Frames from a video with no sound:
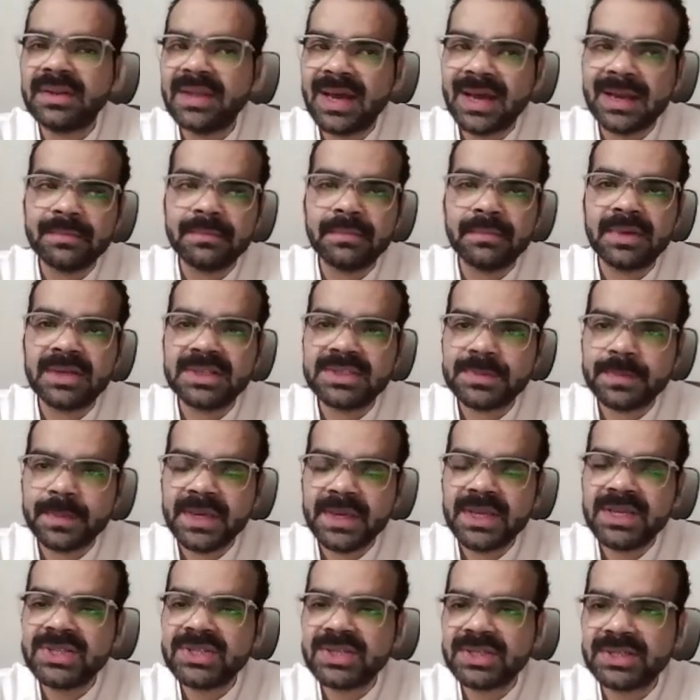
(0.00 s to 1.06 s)
that much
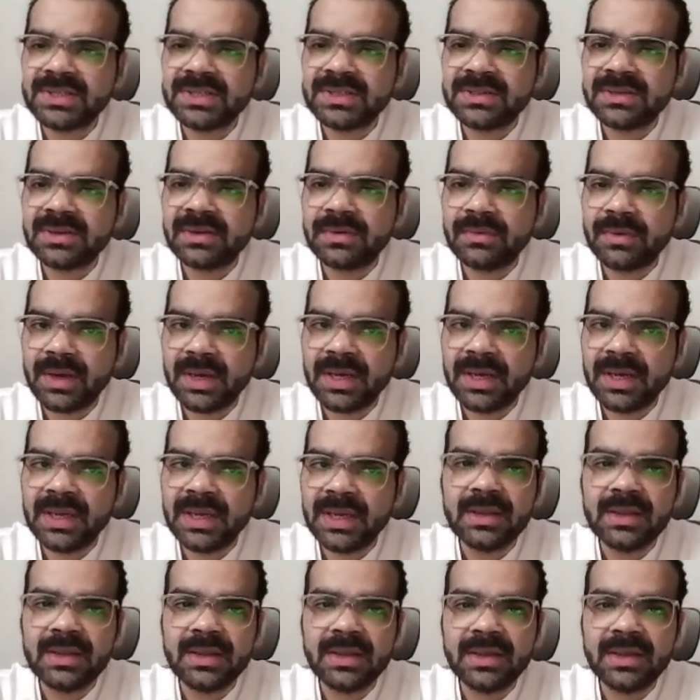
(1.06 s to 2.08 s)
patience, right?